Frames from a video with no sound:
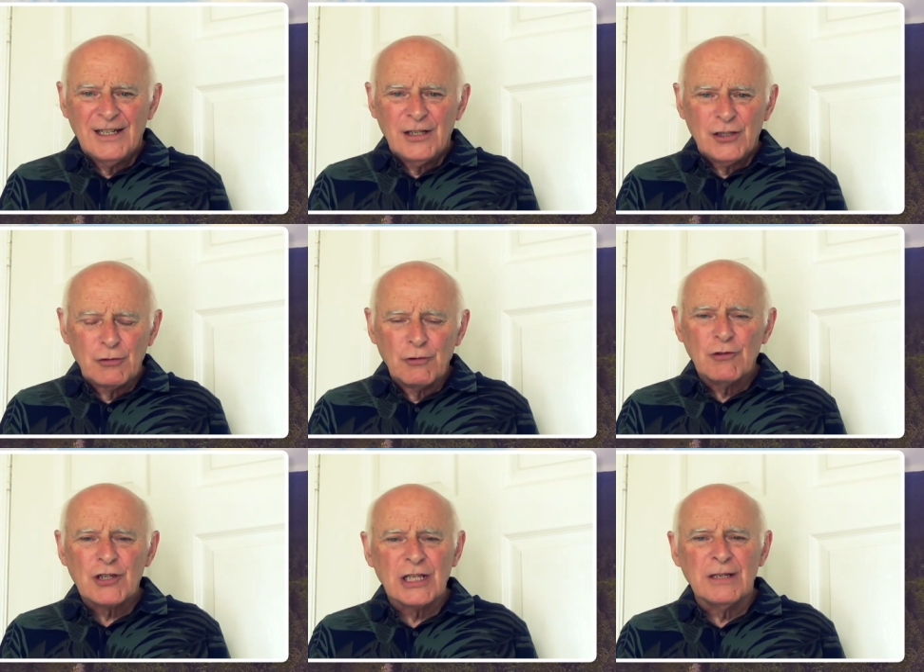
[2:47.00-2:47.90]

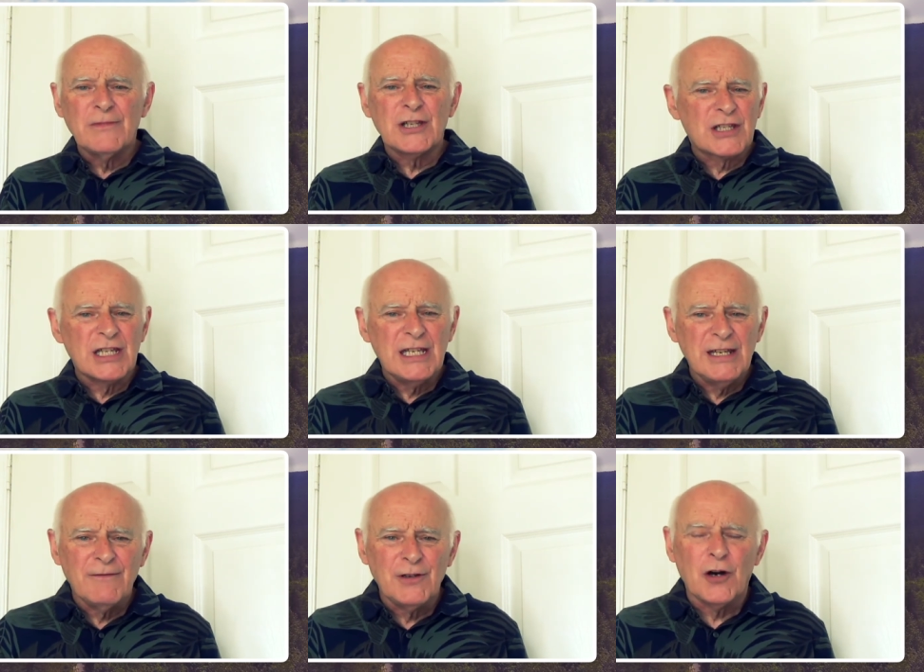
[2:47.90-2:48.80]
Jerusalem, the city
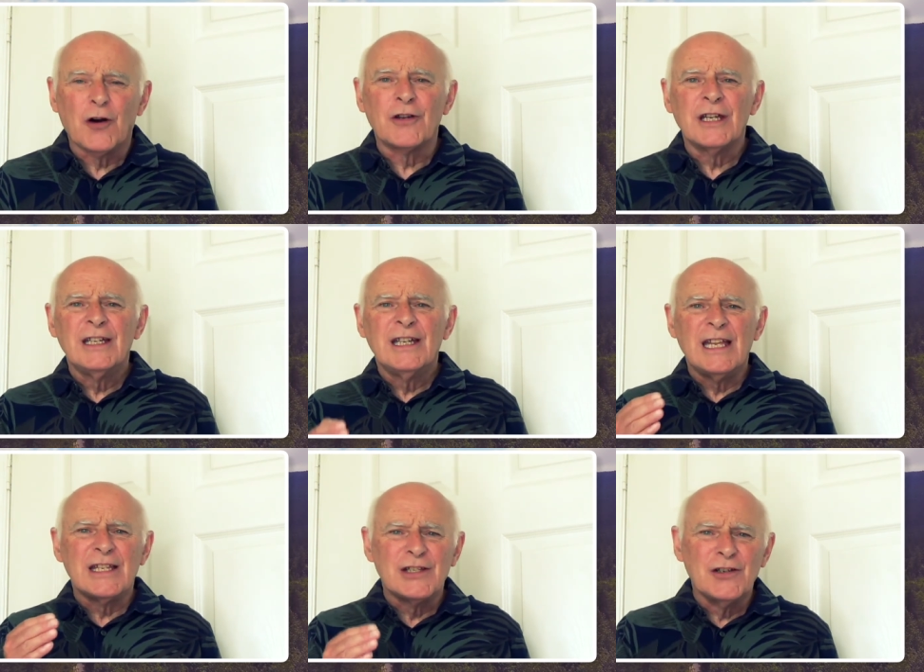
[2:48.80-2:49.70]
of God,
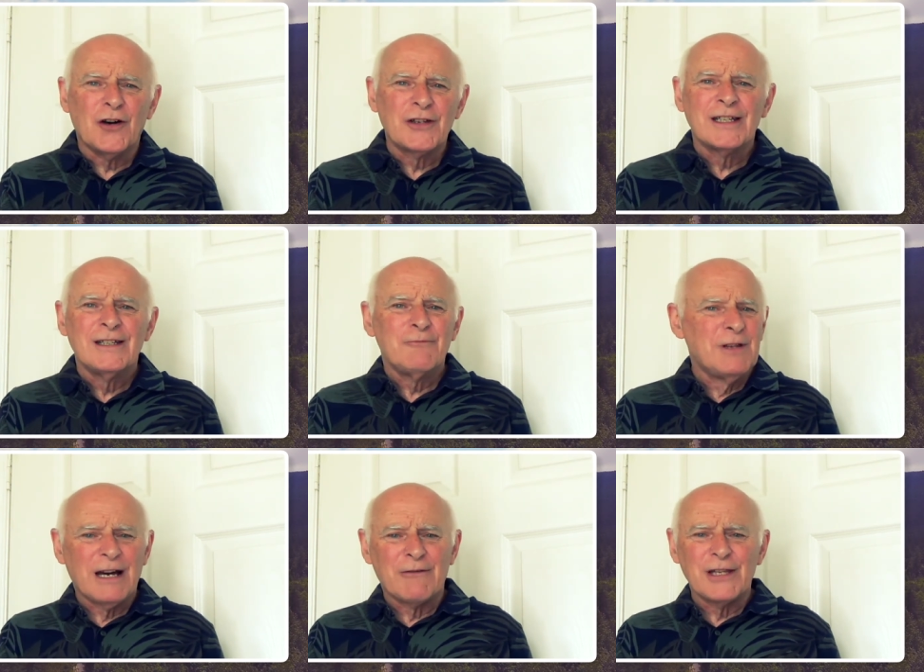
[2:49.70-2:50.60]
is not
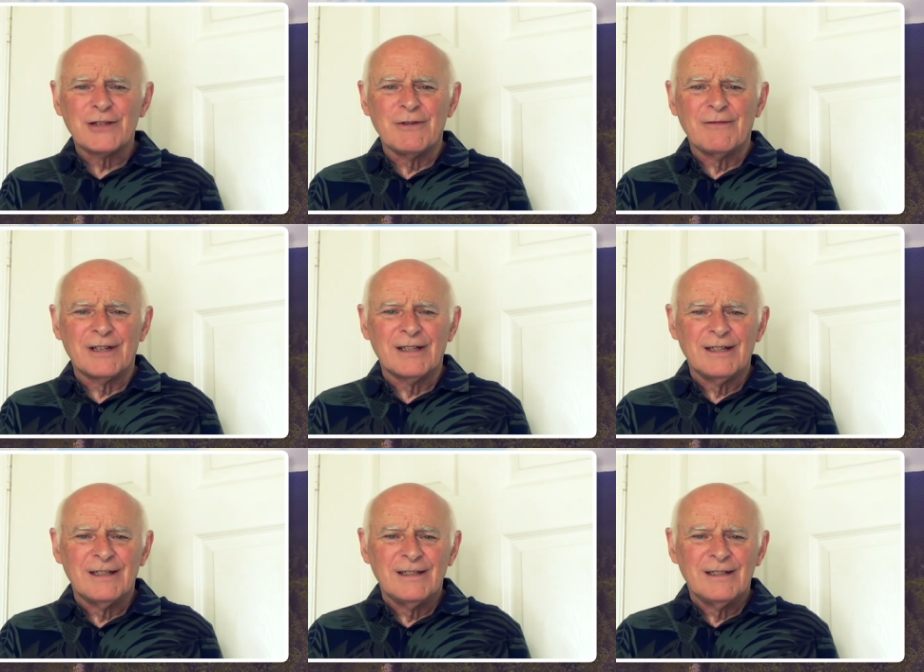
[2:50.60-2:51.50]
without its river.
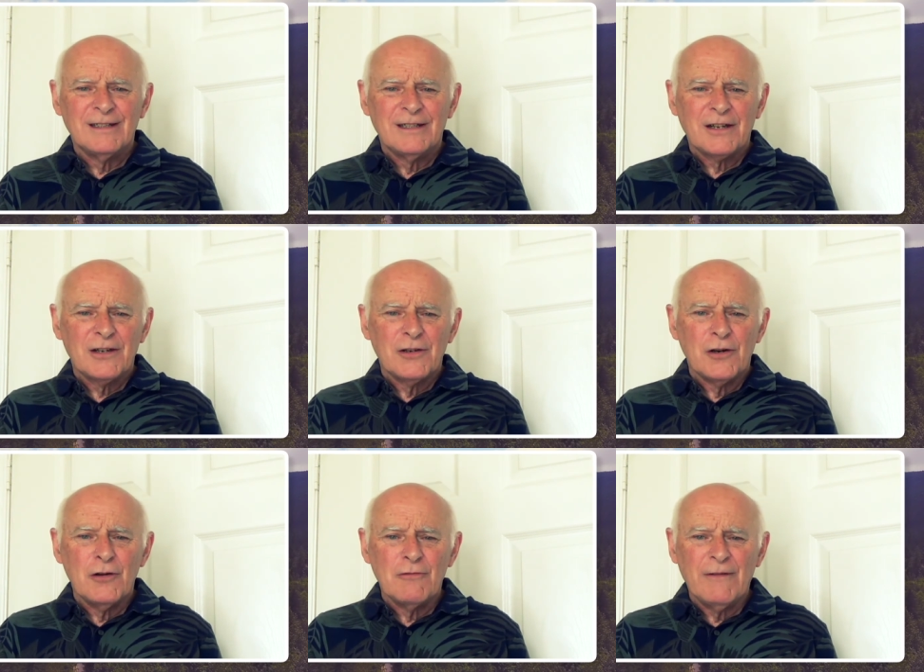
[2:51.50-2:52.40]

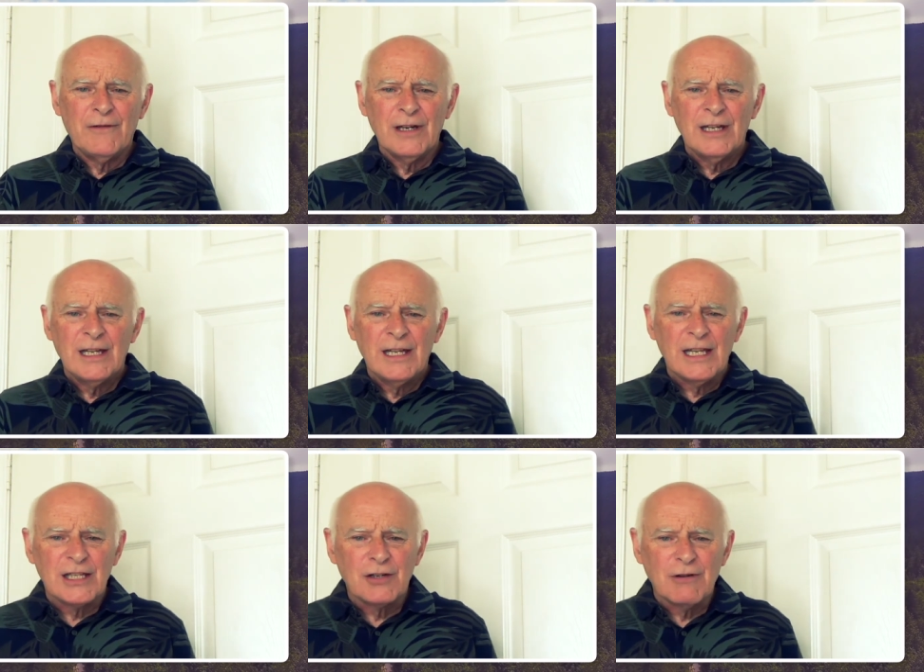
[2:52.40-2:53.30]
Her river
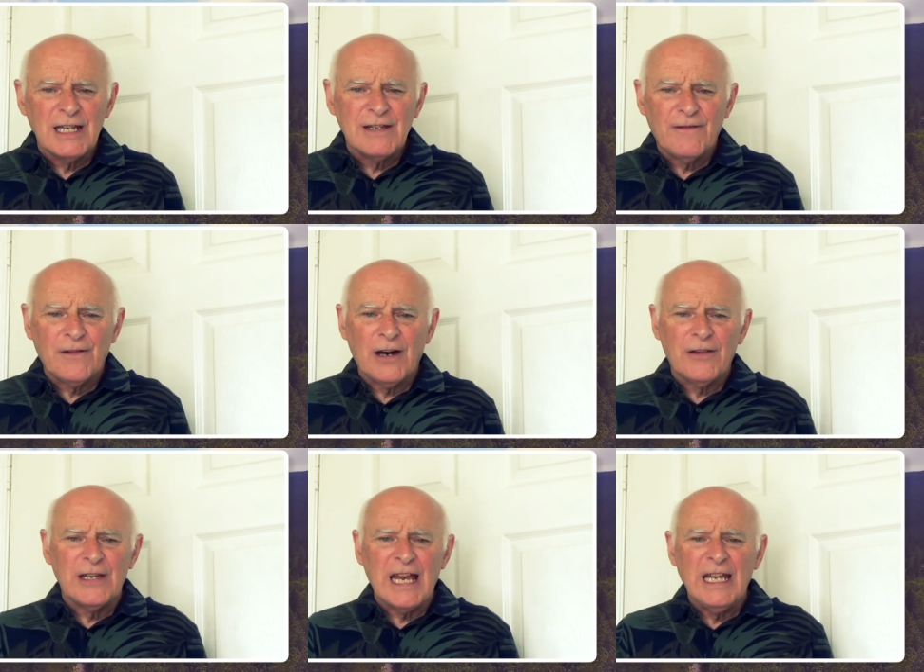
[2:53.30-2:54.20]
is greater far
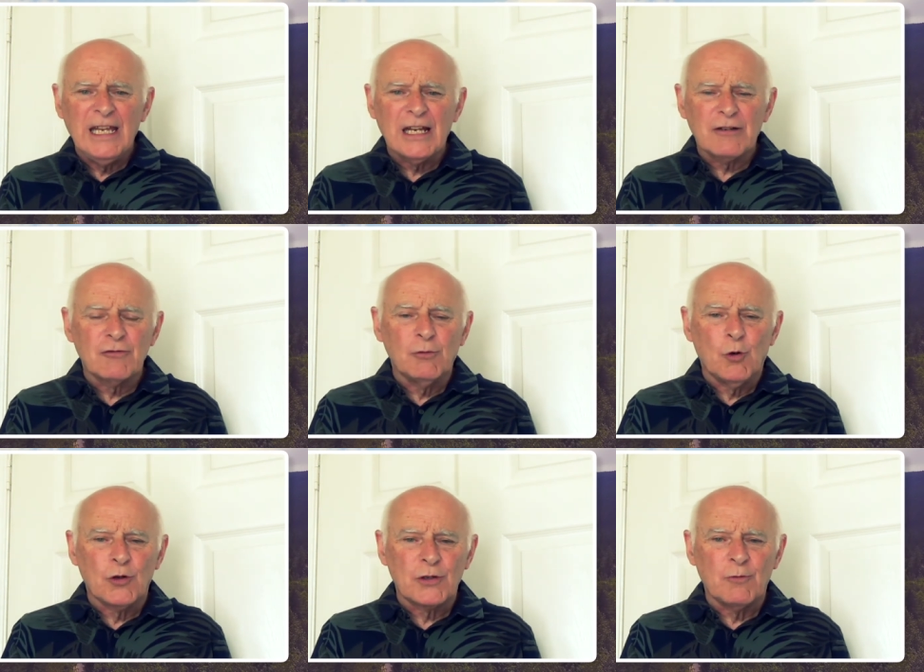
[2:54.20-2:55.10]
than any natural
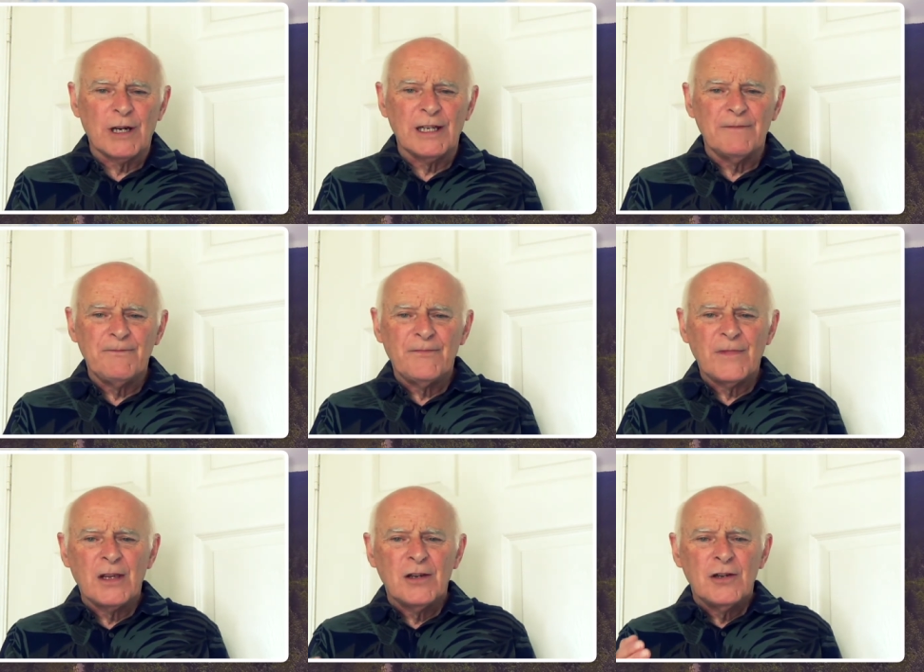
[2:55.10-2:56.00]
waterway.
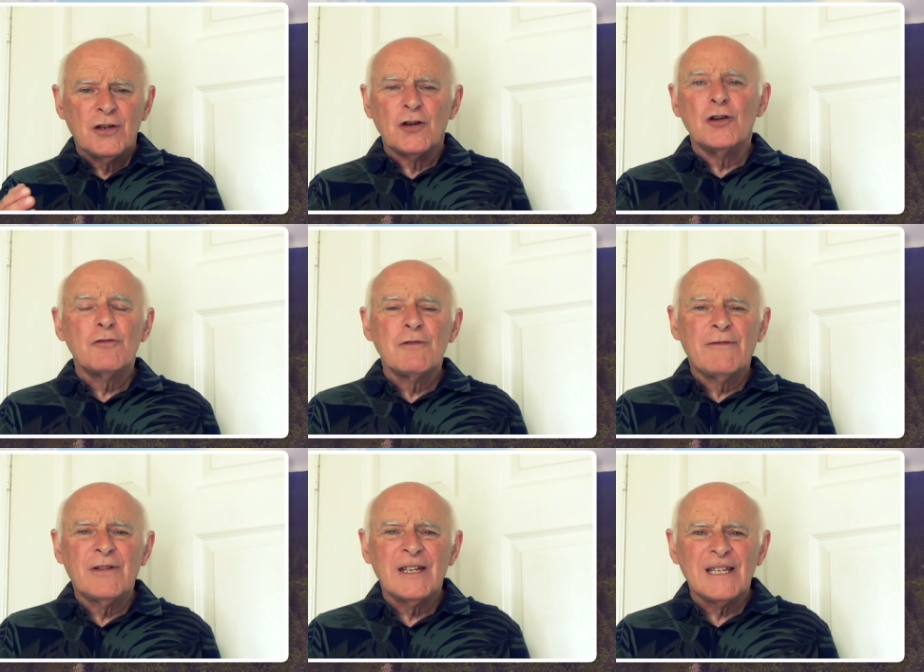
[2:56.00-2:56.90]
Her
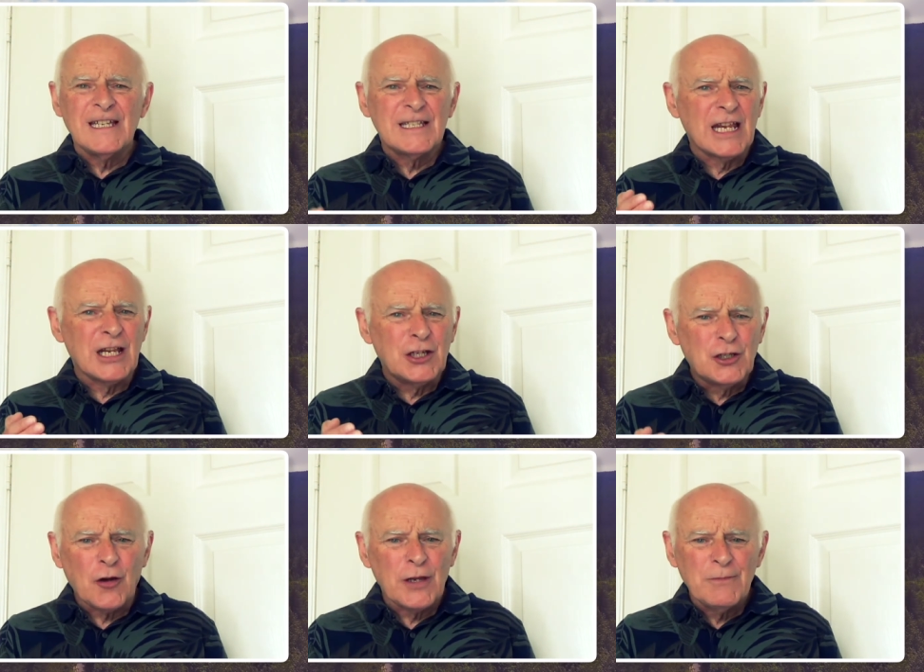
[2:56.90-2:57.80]
river is in
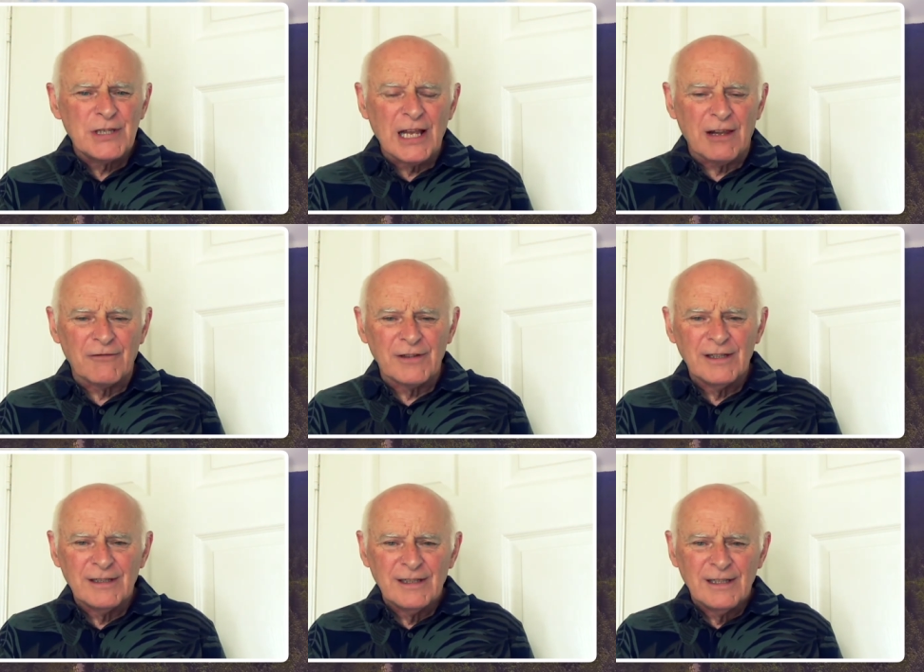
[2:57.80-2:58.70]
God himself,
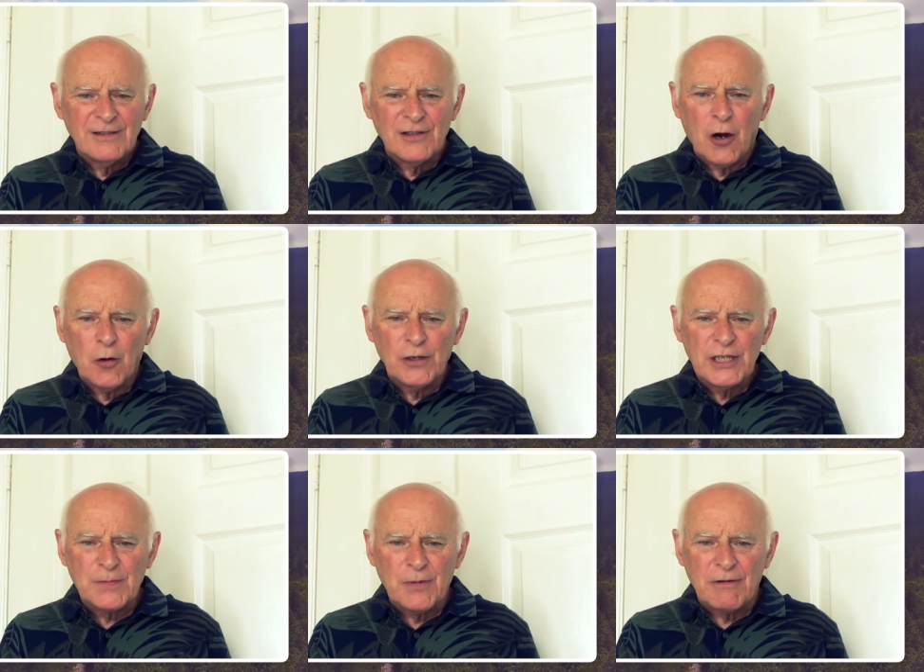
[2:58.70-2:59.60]
the Holy
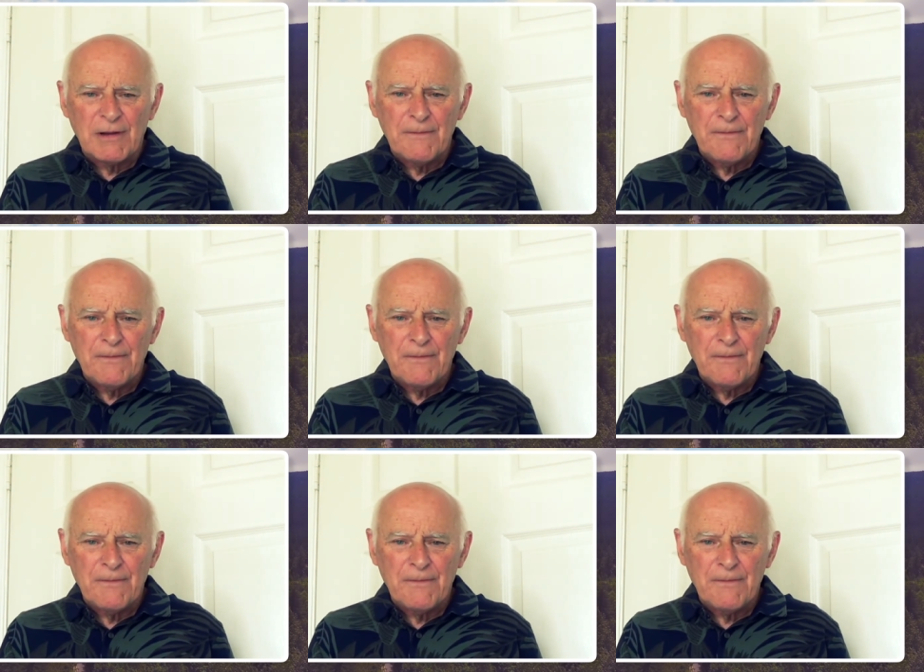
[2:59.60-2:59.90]
Spirit.